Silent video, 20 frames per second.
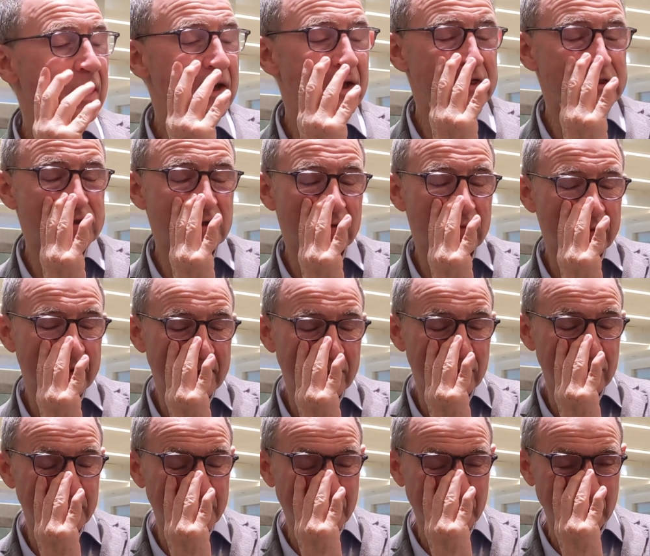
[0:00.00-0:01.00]
It's a really
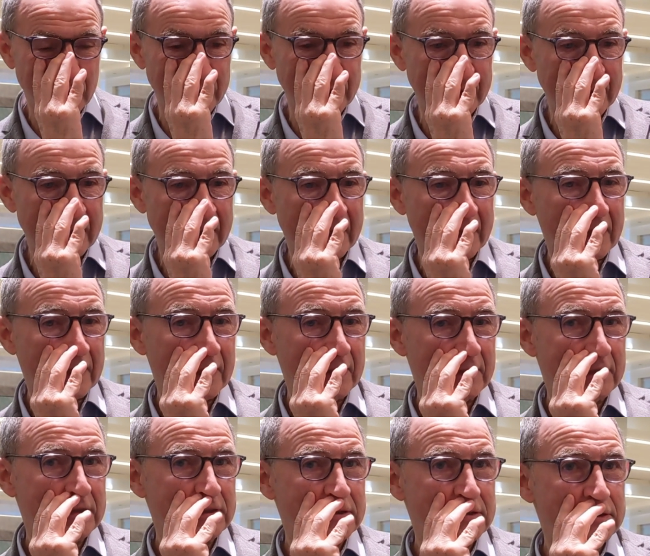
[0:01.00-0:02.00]
good point.
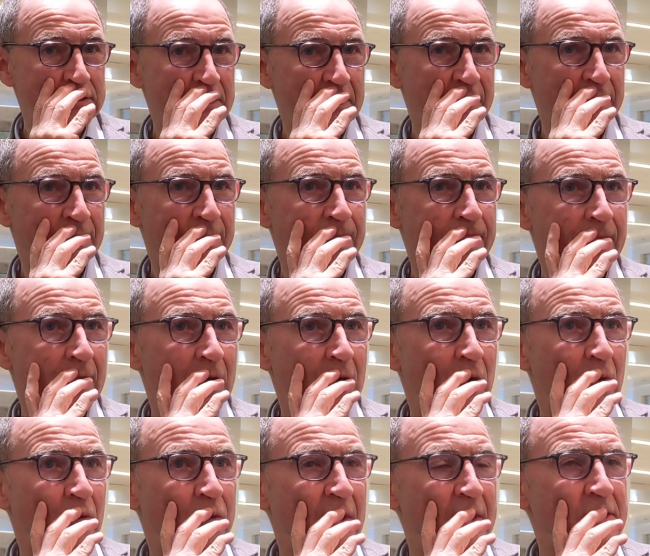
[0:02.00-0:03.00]
And
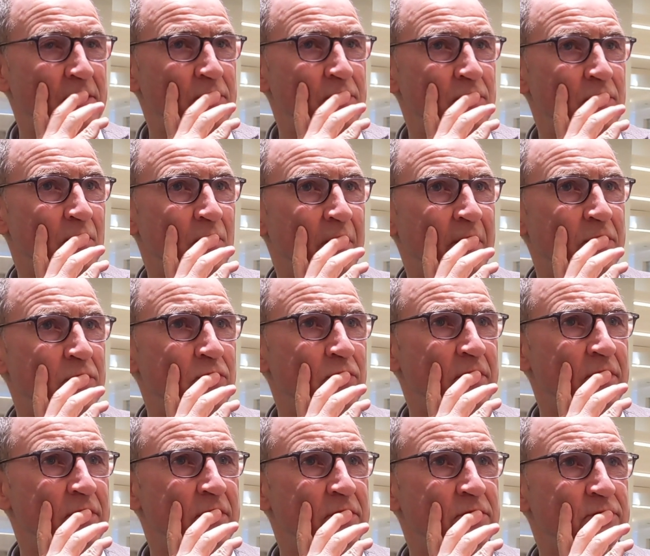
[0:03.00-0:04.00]
when you're
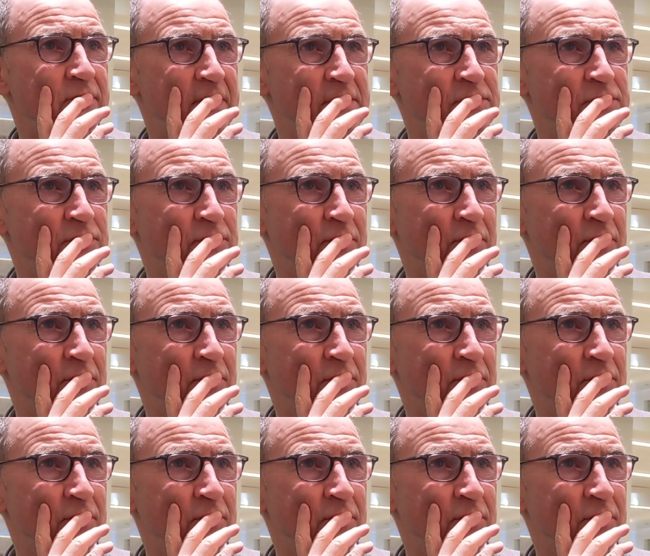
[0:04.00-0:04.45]
in the dressing